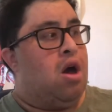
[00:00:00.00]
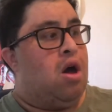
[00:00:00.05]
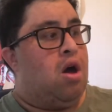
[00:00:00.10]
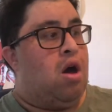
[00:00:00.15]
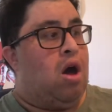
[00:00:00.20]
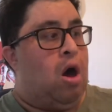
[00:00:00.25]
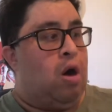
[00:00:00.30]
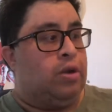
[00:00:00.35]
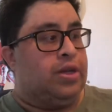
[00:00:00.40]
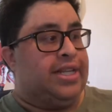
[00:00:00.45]

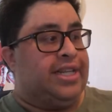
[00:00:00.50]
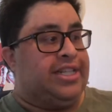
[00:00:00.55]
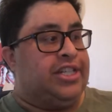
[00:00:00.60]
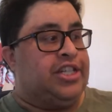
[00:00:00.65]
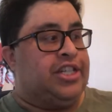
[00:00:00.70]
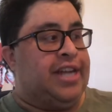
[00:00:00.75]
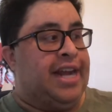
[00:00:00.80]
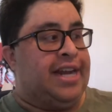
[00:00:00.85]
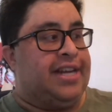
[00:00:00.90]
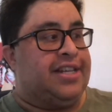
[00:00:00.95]
holy
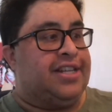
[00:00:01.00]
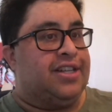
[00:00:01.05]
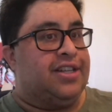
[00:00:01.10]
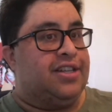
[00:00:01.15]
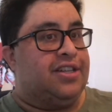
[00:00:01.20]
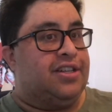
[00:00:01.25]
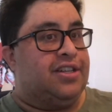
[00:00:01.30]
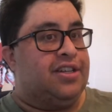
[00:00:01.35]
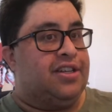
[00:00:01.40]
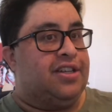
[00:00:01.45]
shit,
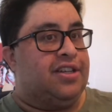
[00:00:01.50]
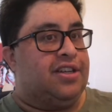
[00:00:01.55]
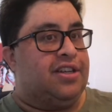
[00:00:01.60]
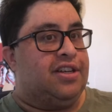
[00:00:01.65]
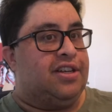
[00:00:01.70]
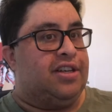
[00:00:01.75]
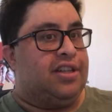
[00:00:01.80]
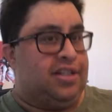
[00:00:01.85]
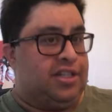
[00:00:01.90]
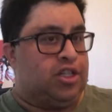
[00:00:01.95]

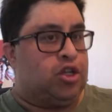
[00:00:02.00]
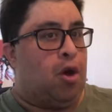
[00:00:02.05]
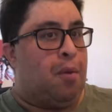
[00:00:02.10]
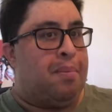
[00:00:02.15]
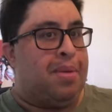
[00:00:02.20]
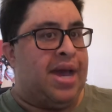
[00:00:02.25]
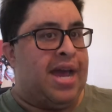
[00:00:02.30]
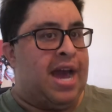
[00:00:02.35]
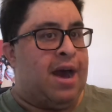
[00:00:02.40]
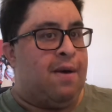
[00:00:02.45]
it's got
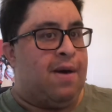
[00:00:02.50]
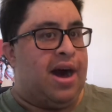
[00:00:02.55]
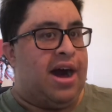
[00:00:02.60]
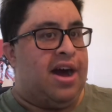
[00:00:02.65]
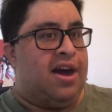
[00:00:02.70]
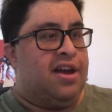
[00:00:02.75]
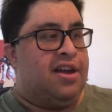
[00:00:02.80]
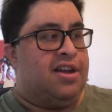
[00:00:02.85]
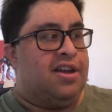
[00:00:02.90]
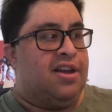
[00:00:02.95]

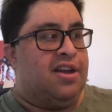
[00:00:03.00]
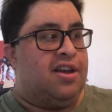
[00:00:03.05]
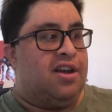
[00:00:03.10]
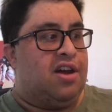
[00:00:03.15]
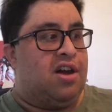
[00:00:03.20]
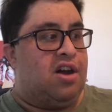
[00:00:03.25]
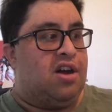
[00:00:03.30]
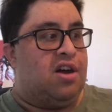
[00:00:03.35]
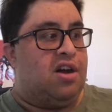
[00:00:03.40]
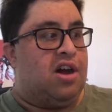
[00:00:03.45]
power,
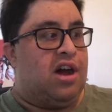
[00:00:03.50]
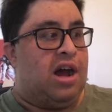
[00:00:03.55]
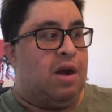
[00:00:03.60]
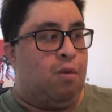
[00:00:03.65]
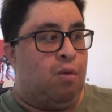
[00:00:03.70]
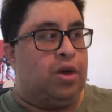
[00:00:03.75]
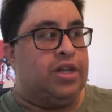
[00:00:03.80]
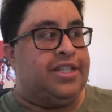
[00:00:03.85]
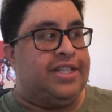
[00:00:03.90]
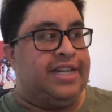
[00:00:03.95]
I
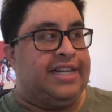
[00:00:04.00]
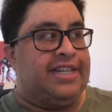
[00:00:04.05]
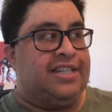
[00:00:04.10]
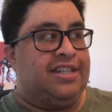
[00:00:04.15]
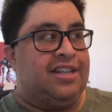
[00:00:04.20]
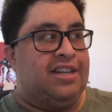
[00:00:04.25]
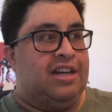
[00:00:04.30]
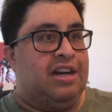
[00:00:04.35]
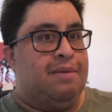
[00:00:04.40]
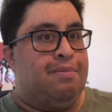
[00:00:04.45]
want it,
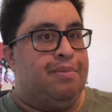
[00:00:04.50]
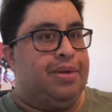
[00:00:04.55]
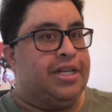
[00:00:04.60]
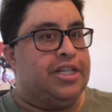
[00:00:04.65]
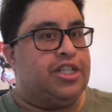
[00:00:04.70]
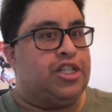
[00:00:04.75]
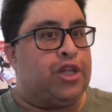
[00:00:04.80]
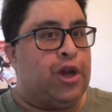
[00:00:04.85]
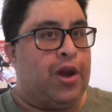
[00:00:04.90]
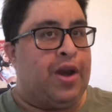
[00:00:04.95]
but
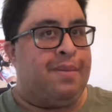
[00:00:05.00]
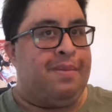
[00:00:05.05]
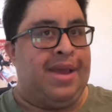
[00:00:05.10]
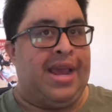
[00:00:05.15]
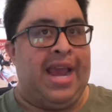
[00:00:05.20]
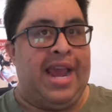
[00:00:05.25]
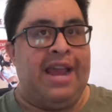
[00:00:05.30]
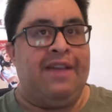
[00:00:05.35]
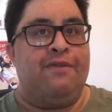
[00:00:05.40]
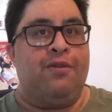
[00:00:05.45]
it's turning me
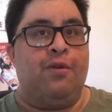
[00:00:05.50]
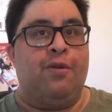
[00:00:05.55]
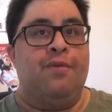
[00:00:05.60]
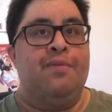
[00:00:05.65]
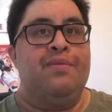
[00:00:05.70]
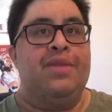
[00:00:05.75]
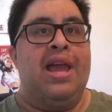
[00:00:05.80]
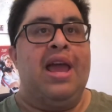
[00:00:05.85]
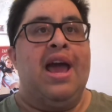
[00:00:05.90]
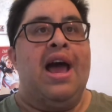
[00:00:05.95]
evil.
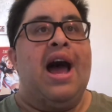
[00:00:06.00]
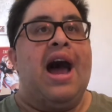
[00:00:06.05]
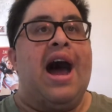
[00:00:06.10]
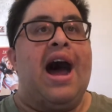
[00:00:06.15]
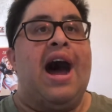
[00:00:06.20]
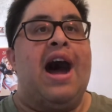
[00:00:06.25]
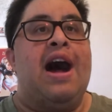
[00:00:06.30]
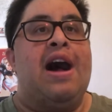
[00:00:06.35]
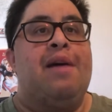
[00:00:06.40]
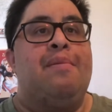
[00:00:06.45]

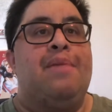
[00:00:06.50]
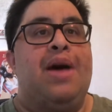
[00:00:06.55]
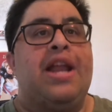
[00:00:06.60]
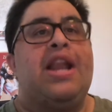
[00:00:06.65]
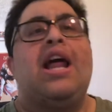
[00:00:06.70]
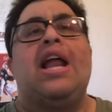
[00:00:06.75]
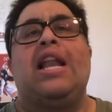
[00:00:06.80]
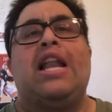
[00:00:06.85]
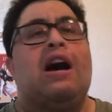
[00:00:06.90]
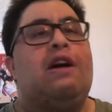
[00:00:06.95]
Um, and
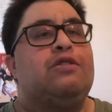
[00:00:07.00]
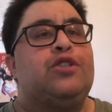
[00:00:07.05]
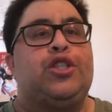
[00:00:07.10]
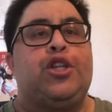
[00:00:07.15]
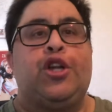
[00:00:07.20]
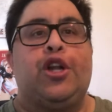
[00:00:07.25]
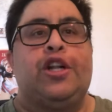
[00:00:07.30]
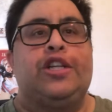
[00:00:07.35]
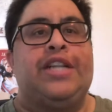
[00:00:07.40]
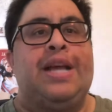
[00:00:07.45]
I love
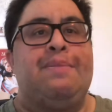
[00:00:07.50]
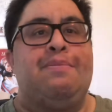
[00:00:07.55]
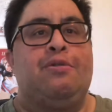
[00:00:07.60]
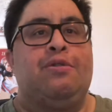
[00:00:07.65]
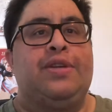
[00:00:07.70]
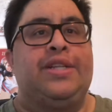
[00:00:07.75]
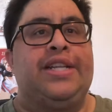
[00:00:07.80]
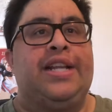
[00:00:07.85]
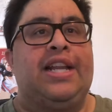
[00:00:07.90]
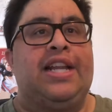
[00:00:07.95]
Juno Temple
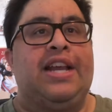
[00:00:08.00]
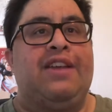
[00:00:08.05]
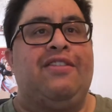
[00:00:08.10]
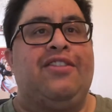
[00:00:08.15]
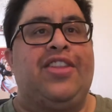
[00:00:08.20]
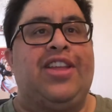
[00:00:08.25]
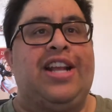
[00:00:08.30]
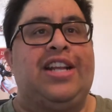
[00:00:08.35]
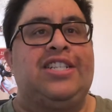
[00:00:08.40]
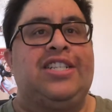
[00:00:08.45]
in nearly
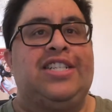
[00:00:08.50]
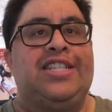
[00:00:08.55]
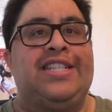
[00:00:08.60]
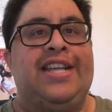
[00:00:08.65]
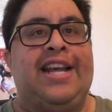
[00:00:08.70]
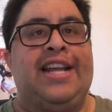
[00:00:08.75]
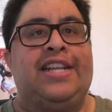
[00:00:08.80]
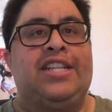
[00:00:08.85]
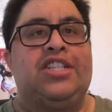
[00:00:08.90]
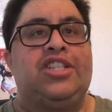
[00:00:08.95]
everything she's
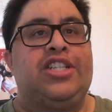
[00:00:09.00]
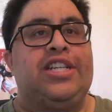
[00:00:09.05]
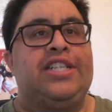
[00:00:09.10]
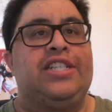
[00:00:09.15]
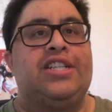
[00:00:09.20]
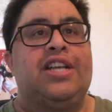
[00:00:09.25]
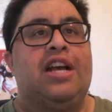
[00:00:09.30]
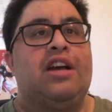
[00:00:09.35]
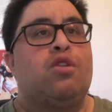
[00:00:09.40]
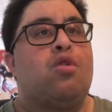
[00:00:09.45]
in. She's
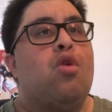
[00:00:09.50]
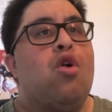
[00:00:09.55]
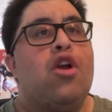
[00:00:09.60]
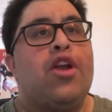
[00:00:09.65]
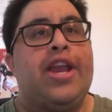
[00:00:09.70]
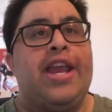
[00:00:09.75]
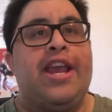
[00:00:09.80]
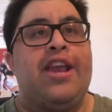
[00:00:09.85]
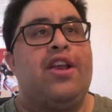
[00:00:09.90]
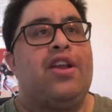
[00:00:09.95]
a
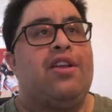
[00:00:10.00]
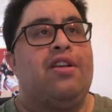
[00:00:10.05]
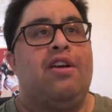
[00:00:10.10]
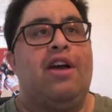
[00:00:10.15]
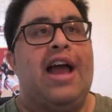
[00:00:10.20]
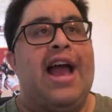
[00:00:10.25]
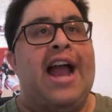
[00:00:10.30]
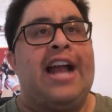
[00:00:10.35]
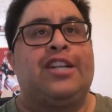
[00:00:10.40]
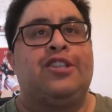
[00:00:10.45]
quirky
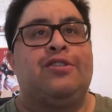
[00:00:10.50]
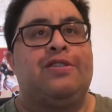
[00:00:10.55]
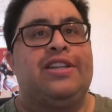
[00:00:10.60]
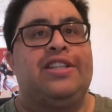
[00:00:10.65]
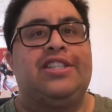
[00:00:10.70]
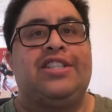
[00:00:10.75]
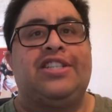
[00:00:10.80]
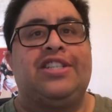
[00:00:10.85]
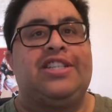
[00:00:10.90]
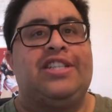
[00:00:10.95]

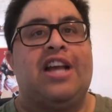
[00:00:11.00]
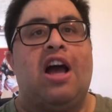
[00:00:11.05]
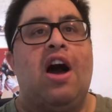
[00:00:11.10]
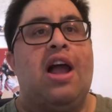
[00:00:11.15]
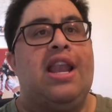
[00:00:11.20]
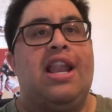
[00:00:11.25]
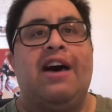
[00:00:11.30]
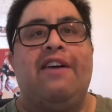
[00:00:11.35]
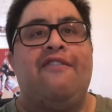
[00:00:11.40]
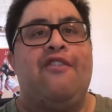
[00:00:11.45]
actress. She, I
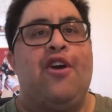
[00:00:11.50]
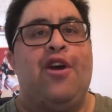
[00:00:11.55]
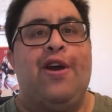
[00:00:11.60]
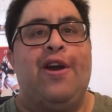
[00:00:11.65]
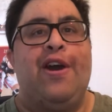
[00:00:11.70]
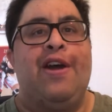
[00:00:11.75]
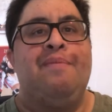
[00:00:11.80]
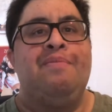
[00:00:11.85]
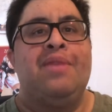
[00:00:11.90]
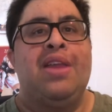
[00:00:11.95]
love
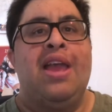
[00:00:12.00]
her.